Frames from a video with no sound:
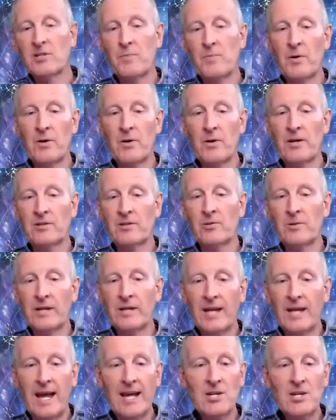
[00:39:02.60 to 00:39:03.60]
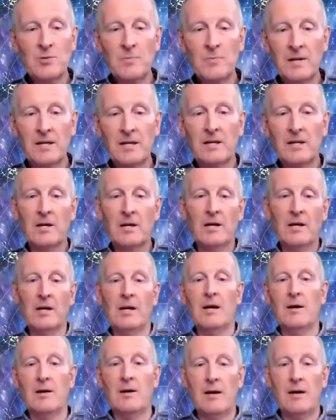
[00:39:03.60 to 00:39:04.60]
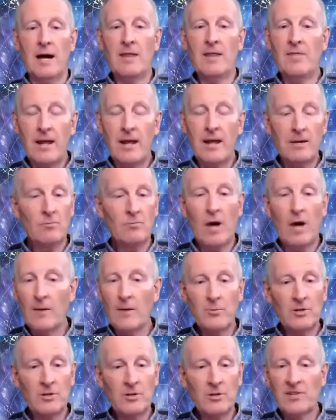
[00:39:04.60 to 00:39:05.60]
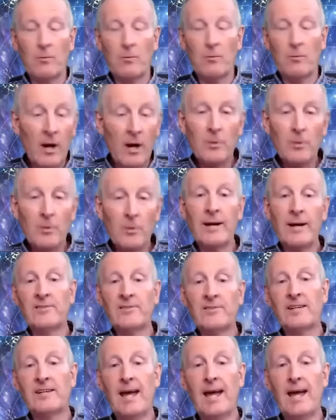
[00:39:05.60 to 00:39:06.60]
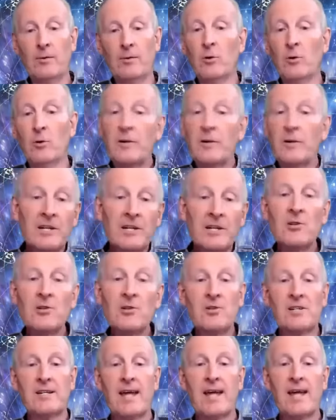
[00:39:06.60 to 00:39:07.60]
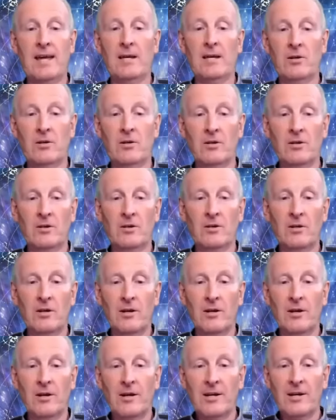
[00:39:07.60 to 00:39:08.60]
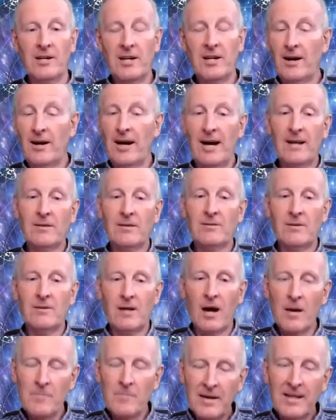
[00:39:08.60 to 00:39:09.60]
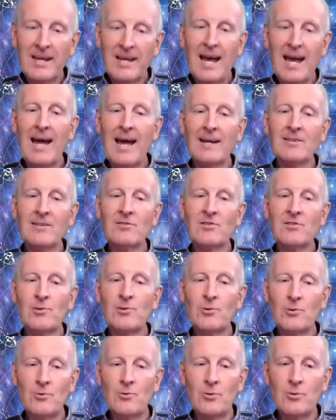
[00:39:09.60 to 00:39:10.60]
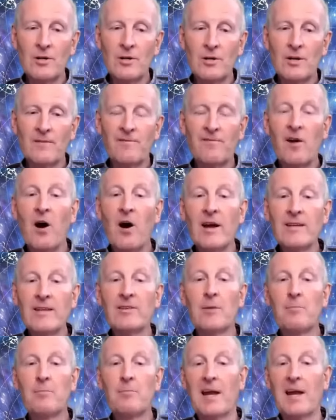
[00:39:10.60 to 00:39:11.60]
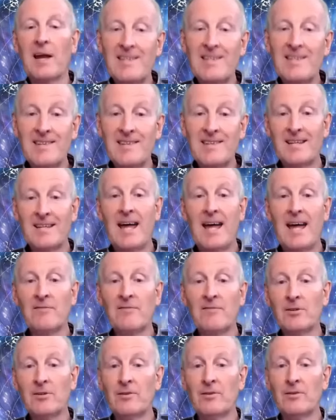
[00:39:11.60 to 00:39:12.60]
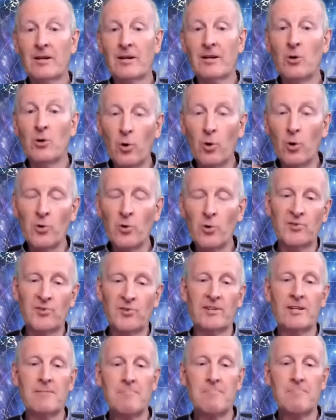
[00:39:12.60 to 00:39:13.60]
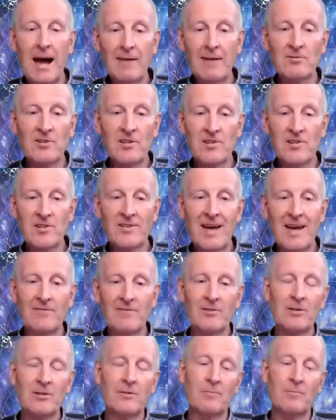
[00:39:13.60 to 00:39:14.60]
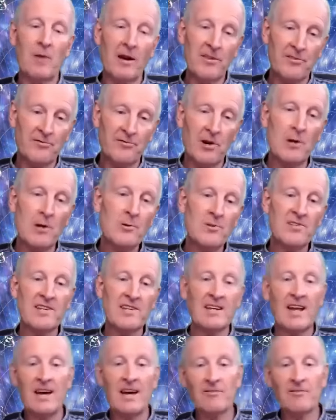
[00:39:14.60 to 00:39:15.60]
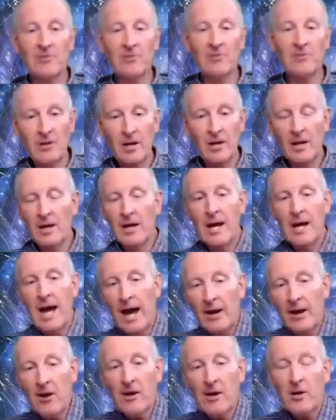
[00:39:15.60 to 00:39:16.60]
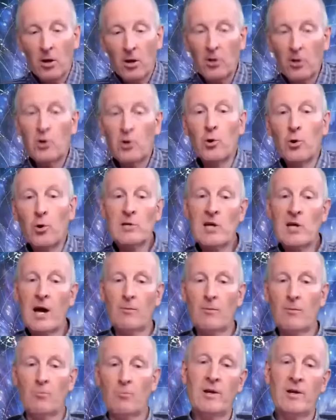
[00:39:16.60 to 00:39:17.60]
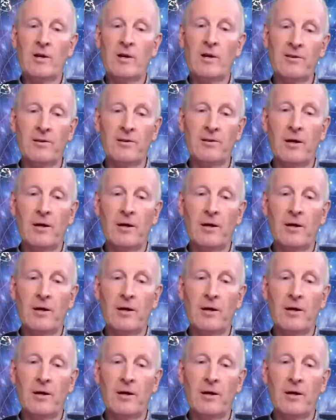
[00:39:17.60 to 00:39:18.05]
Spirit to engage me. And then I would say, Where are we going today? What are we going to do today? You know, and I began to find the places in heaven, the courts and the mountains in heaven, my thrones in heaven. And I got caught up with